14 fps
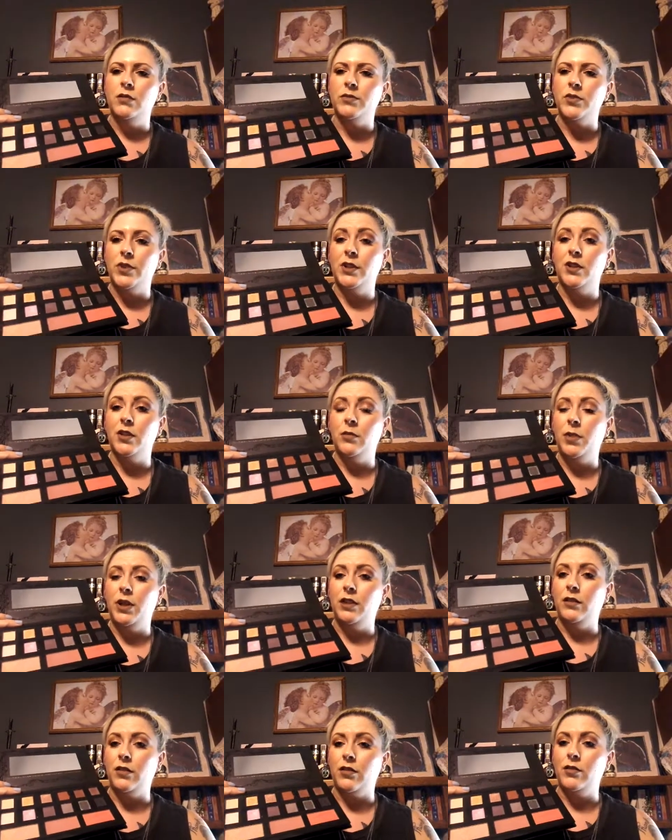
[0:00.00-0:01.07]
So I ended up
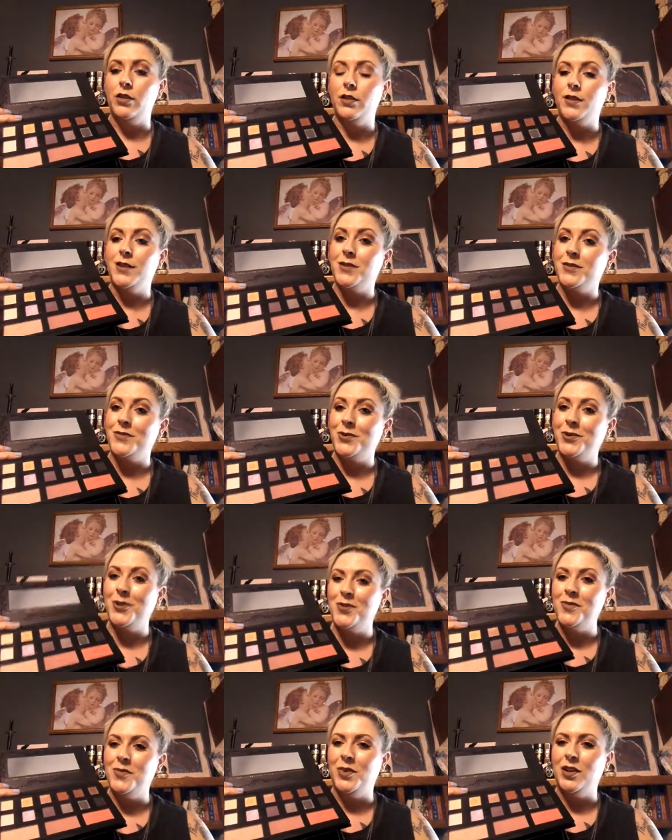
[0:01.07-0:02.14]
paying like 36 for
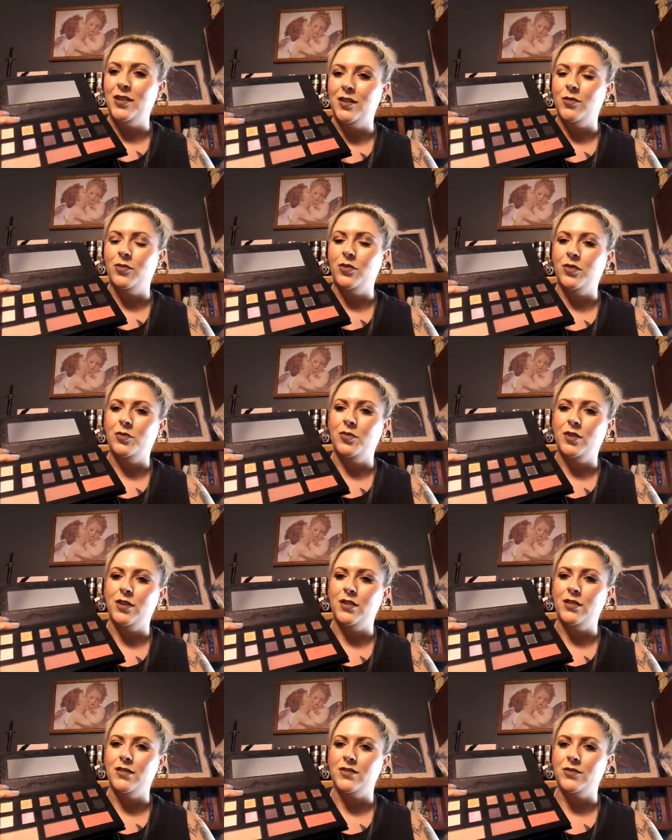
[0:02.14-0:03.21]
it, but I really wanted
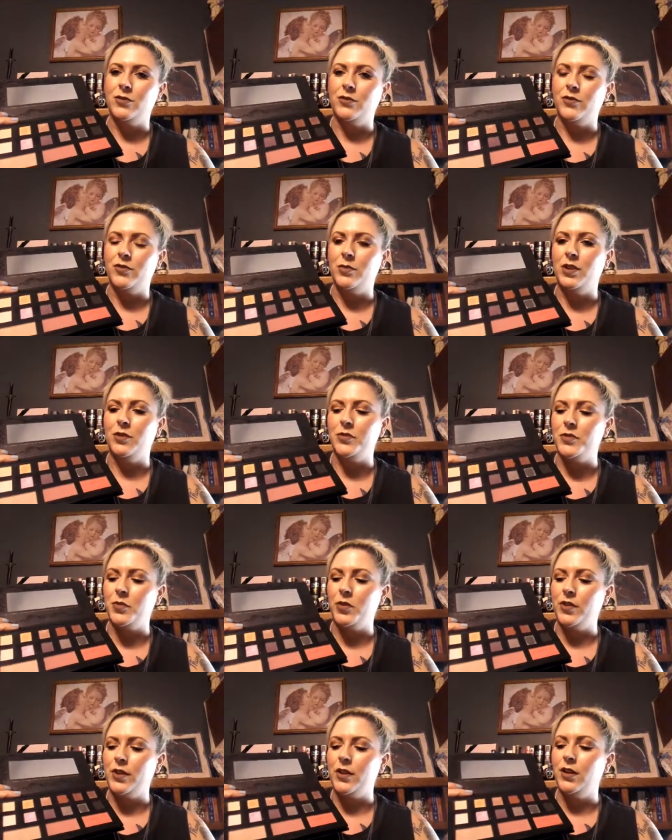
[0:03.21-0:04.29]
it, so for me it was
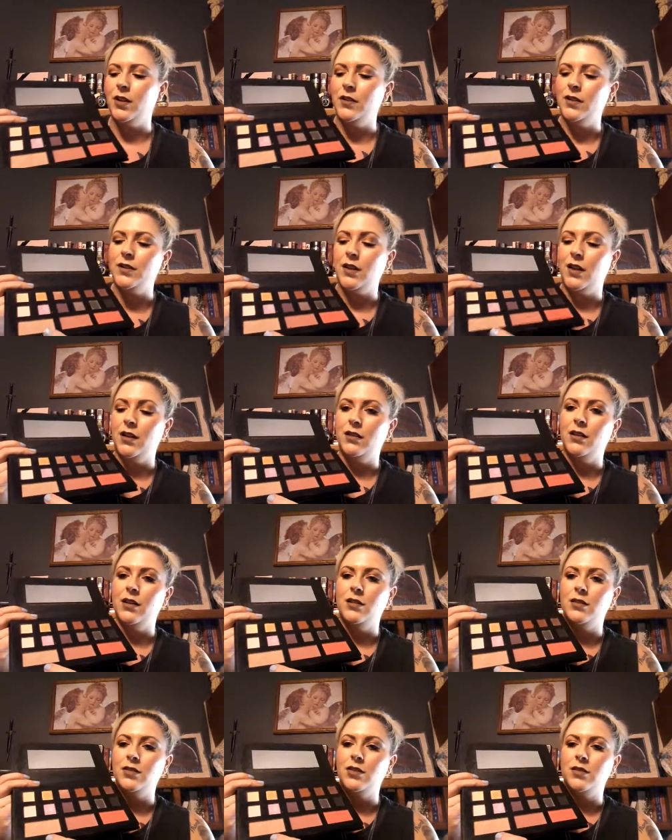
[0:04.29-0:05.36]
worth it. And this
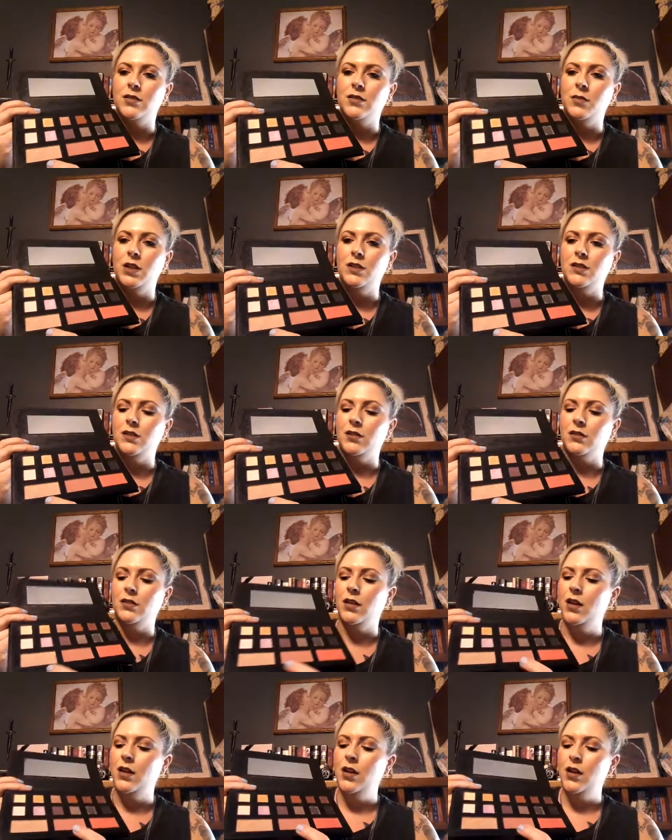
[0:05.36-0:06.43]
highlight is just amazing.
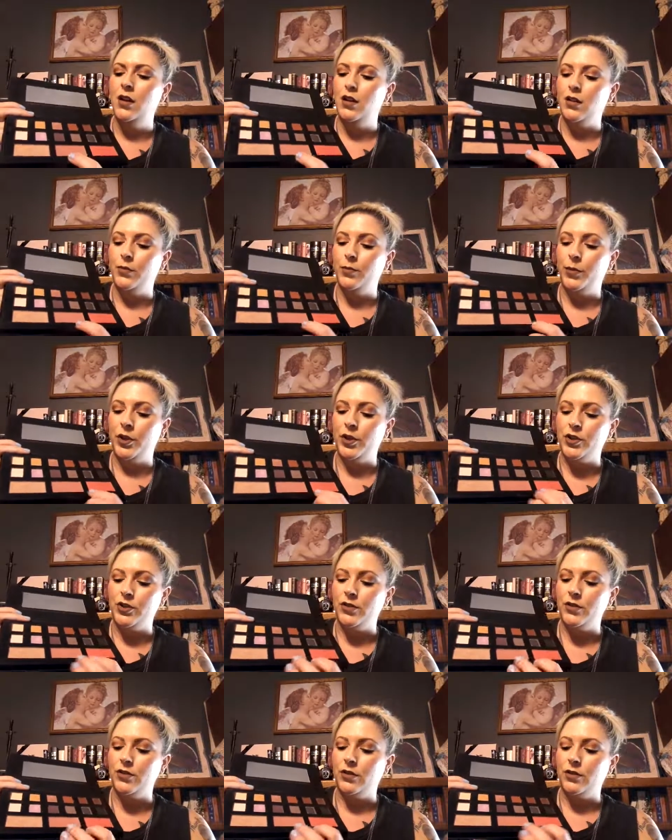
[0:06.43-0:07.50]
The
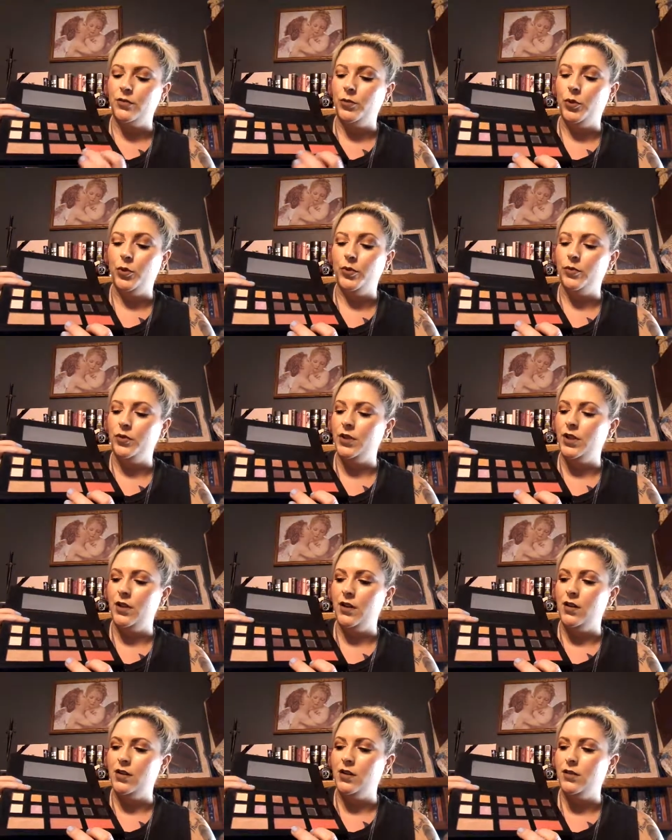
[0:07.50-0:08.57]
blushes are both really
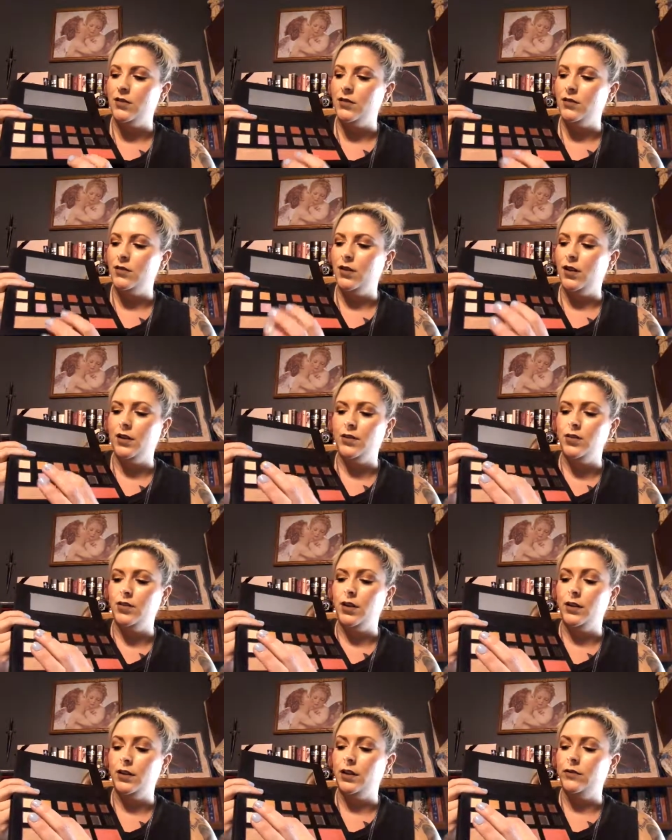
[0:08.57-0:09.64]
nice.
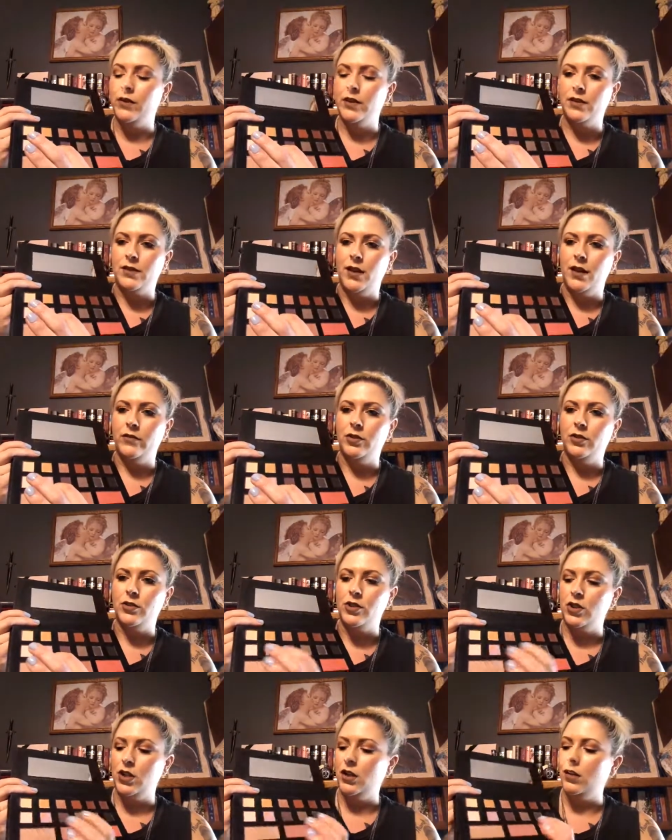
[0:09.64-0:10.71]
I love this lavender
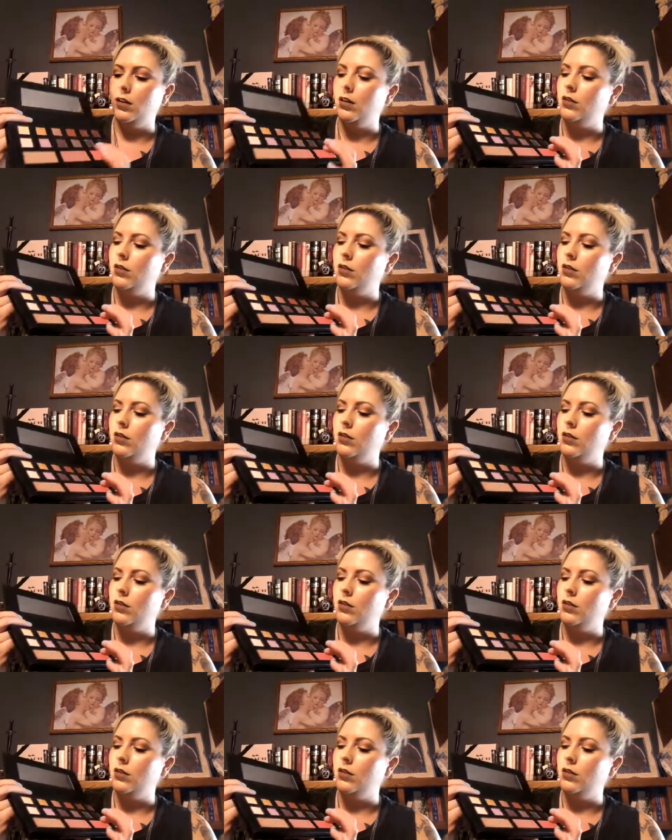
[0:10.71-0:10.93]
shade.